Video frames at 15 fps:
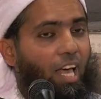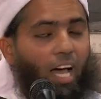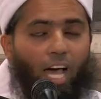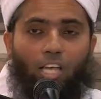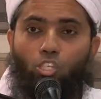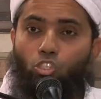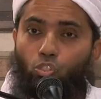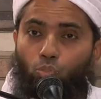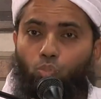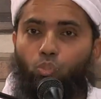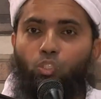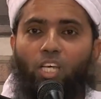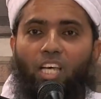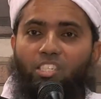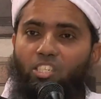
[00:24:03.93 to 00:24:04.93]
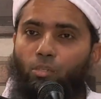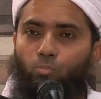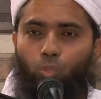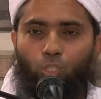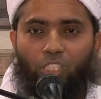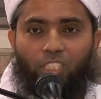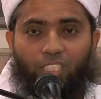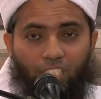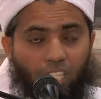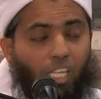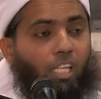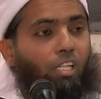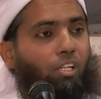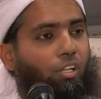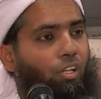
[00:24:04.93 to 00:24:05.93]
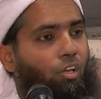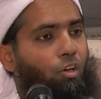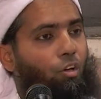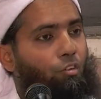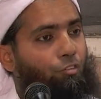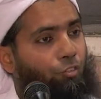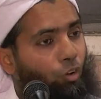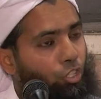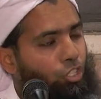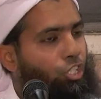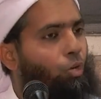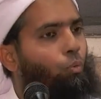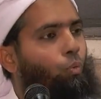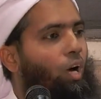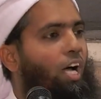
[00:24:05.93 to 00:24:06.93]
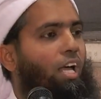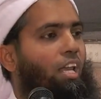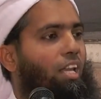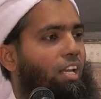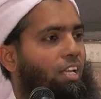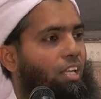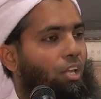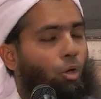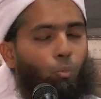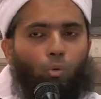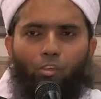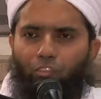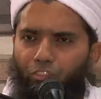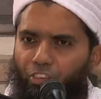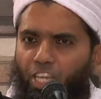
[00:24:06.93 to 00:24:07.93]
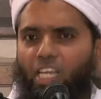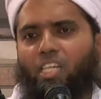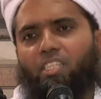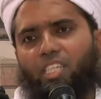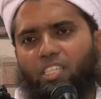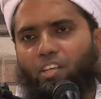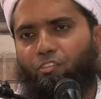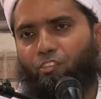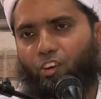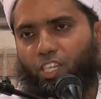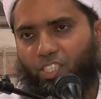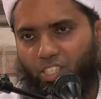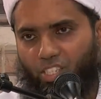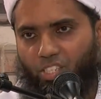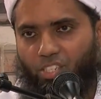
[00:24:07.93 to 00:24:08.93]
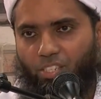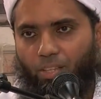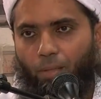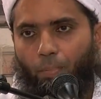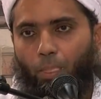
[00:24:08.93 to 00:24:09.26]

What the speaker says: As soon as the moon is seen for Shawwal, we feel the difference.